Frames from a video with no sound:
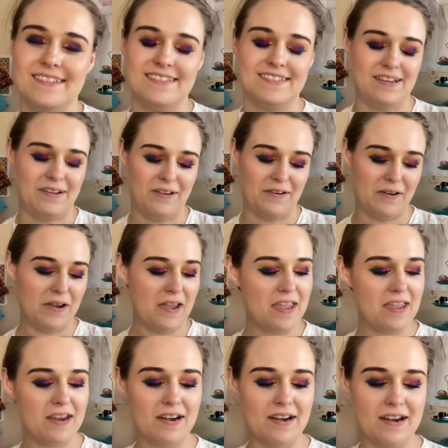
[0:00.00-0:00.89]
So
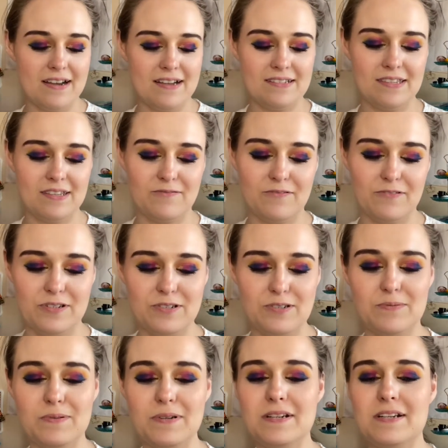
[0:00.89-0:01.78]
here is the
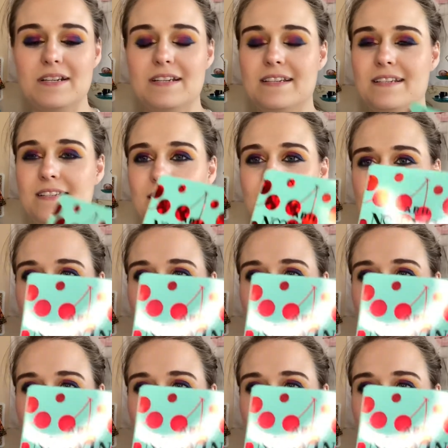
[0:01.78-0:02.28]
first one, is the